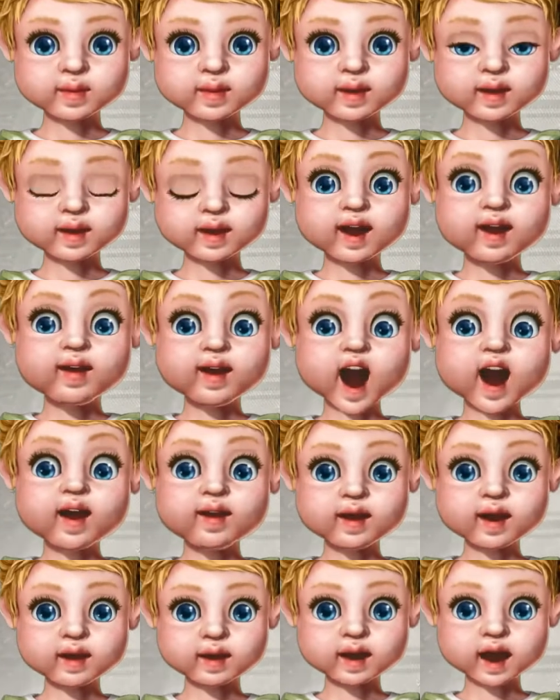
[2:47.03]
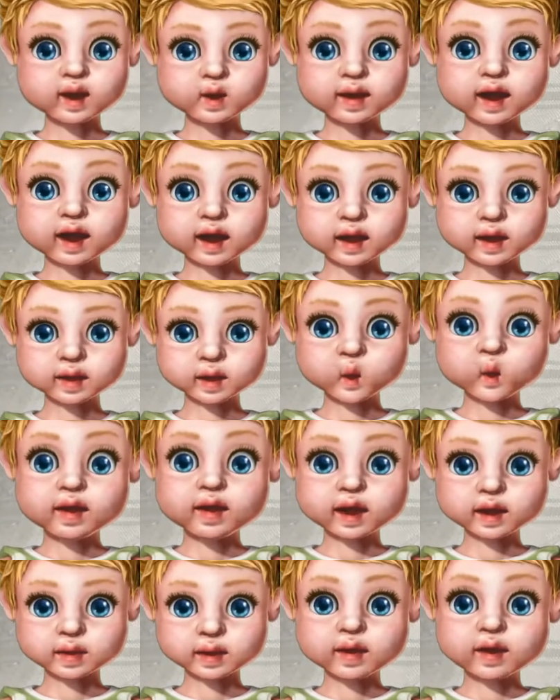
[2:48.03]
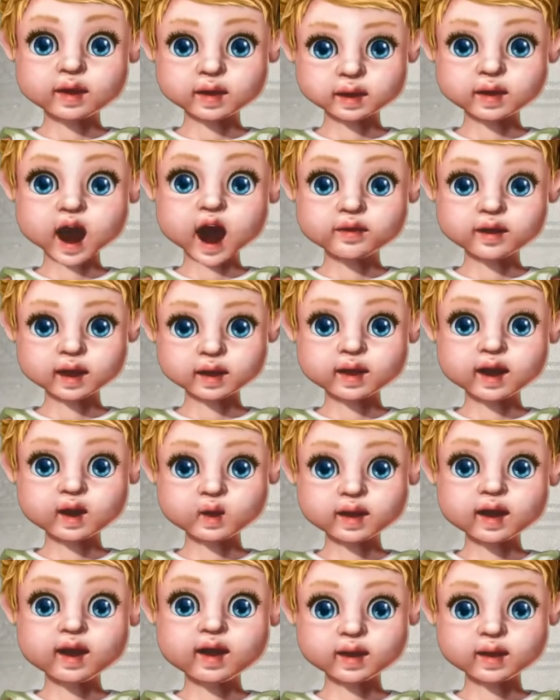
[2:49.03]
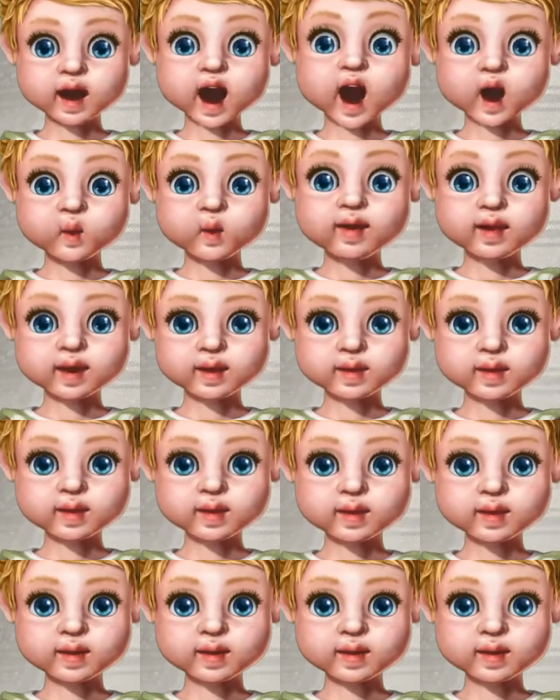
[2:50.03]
So I'll be cutting the same thing for the satin fabric.